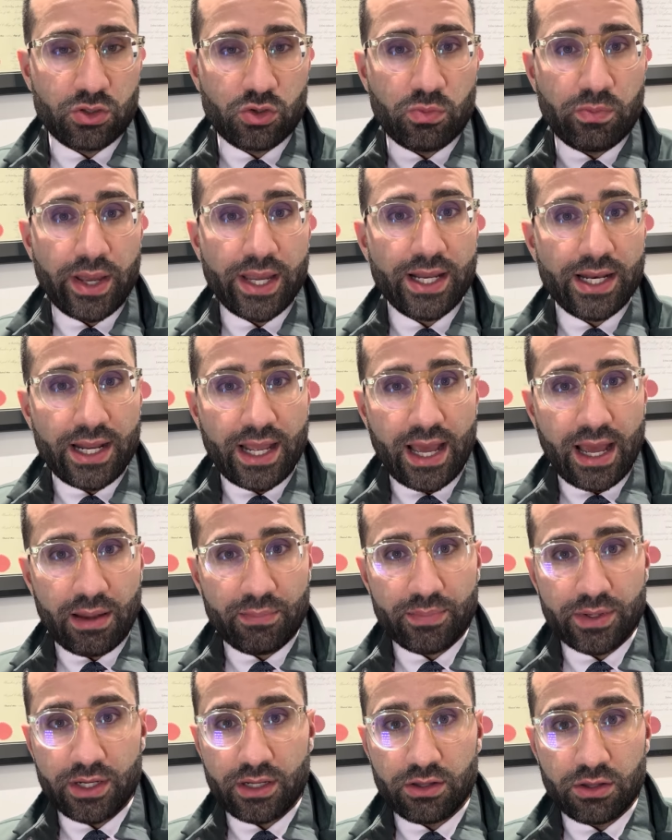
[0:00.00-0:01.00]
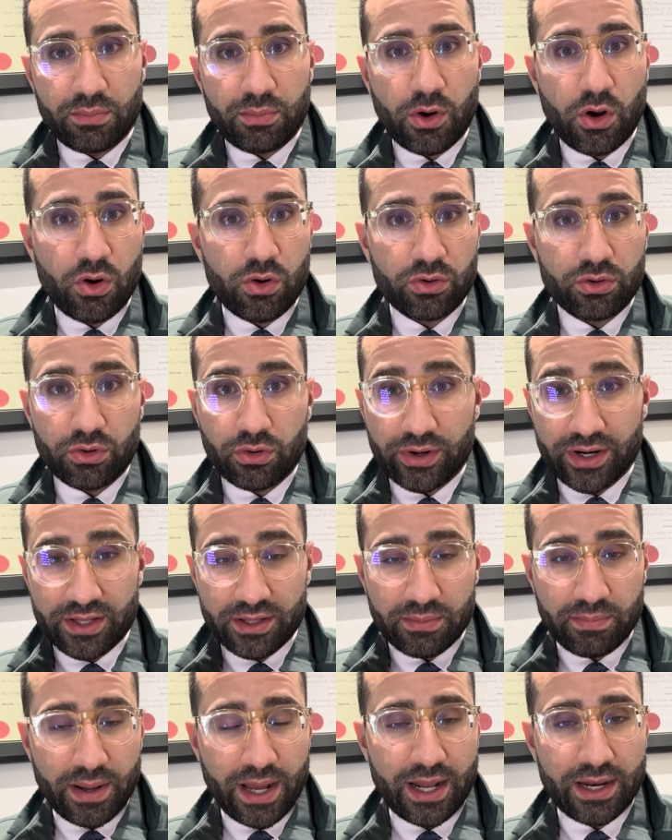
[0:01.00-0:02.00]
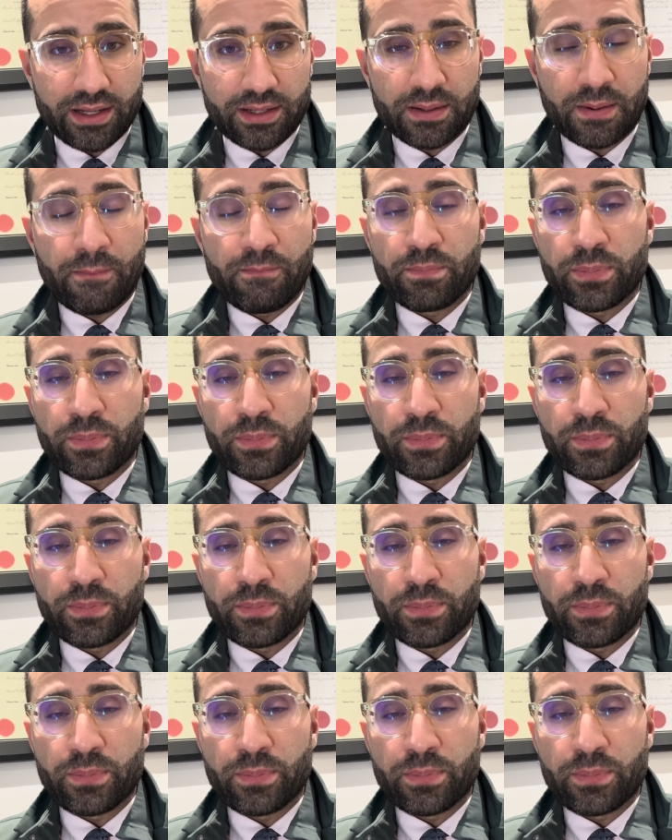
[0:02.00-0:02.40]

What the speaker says: to mainly happen in the bone or in the palate.